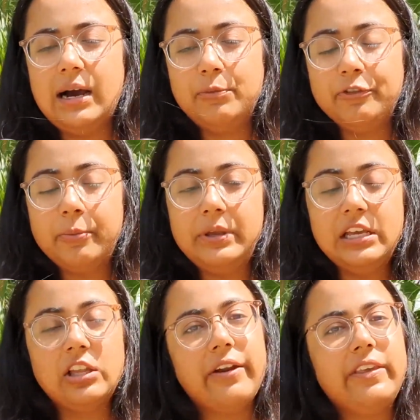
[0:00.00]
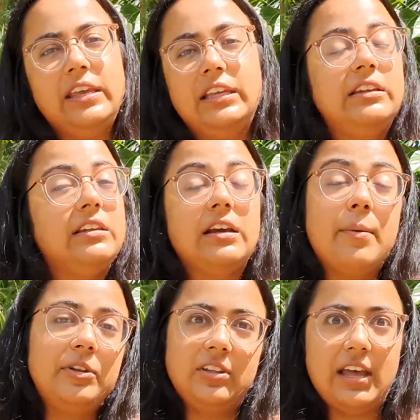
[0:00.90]
For me, a lot of the healing didn't
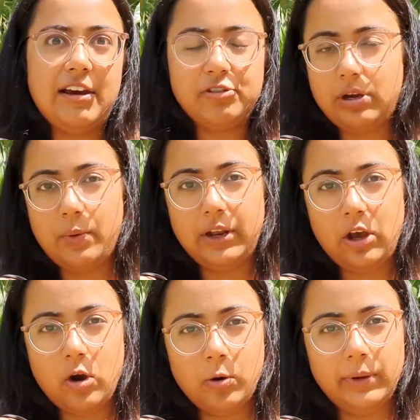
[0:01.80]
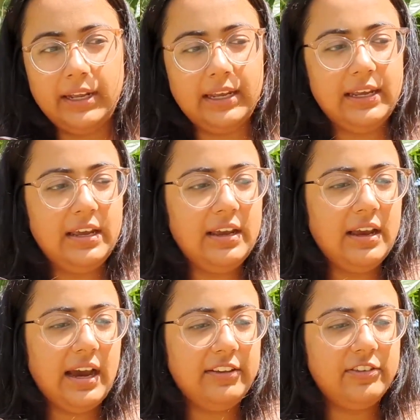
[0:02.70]
come until after I went home, and
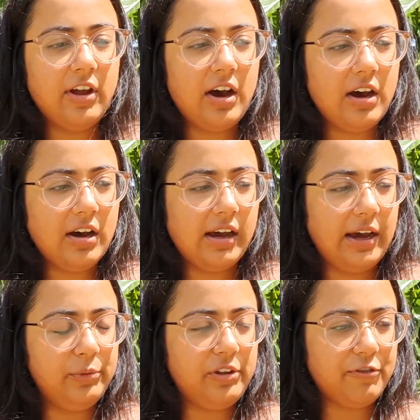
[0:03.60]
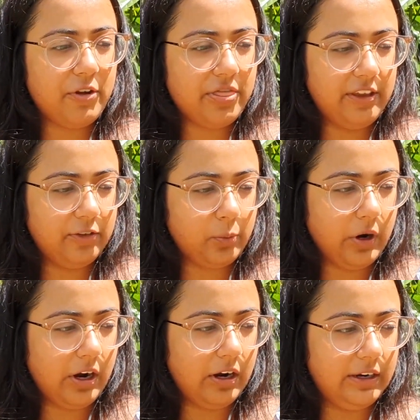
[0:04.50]
I saw how different things
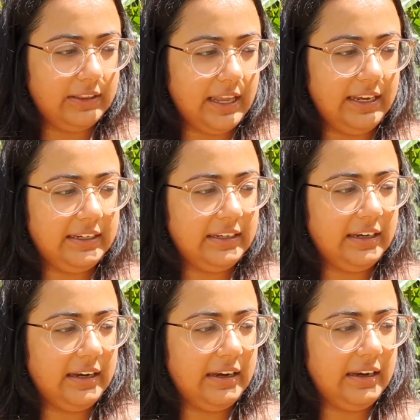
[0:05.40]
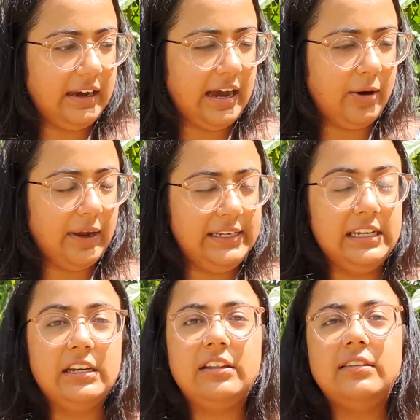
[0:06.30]
were, and like how I
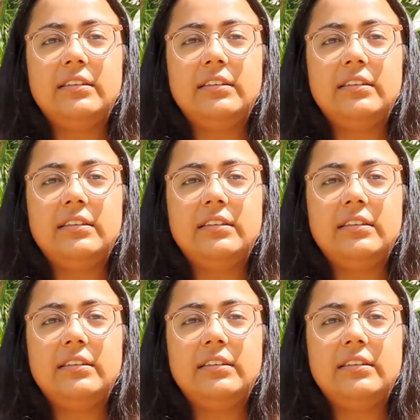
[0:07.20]
needed to